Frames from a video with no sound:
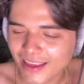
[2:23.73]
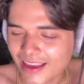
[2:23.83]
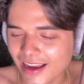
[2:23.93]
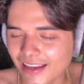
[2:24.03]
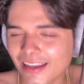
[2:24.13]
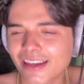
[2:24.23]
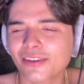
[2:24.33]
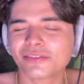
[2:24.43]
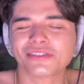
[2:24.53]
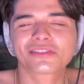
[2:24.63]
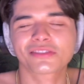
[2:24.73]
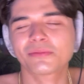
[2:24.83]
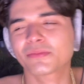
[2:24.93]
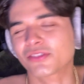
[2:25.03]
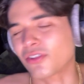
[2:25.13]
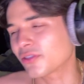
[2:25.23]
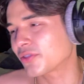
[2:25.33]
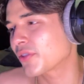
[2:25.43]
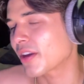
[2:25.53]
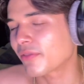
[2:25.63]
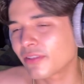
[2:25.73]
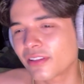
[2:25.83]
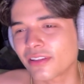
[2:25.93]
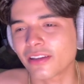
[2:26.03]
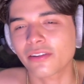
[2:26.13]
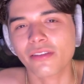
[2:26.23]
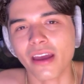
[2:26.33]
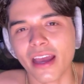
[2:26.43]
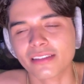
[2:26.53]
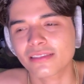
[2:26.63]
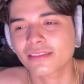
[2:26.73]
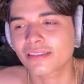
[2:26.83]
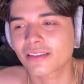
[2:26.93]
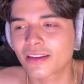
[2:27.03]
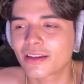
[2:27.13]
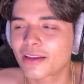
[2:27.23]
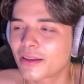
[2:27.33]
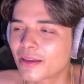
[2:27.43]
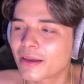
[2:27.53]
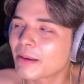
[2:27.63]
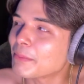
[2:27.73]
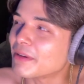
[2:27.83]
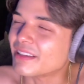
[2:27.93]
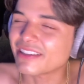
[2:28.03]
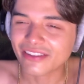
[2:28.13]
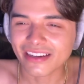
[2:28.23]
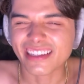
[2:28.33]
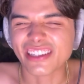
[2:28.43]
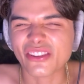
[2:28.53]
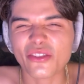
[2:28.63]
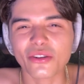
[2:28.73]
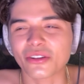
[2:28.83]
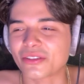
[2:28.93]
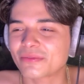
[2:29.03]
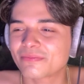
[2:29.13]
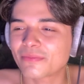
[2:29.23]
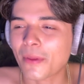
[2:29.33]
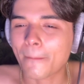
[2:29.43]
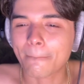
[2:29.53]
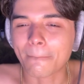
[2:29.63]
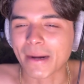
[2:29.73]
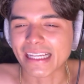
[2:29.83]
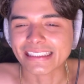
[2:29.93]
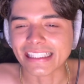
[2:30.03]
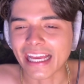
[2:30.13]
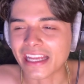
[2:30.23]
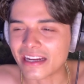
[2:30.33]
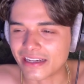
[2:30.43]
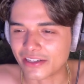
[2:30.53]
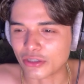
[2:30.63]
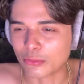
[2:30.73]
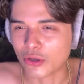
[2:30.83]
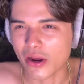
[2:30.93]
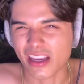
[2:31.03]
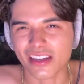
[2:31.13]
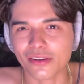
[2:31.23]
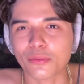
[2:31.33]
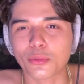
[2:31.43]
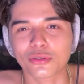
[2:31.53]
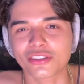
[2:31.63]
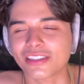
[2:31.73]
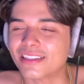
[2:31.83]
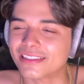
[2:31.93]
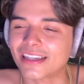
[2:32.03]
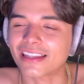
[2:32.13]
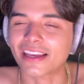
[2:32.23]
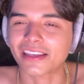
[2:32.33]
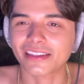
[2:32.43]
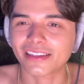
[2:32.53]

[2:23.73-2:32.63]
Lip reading: I like how in some songs you can't really hear the accent, but here I can hear the brasileira in her, bro. I can hear the Portuguese. I like it.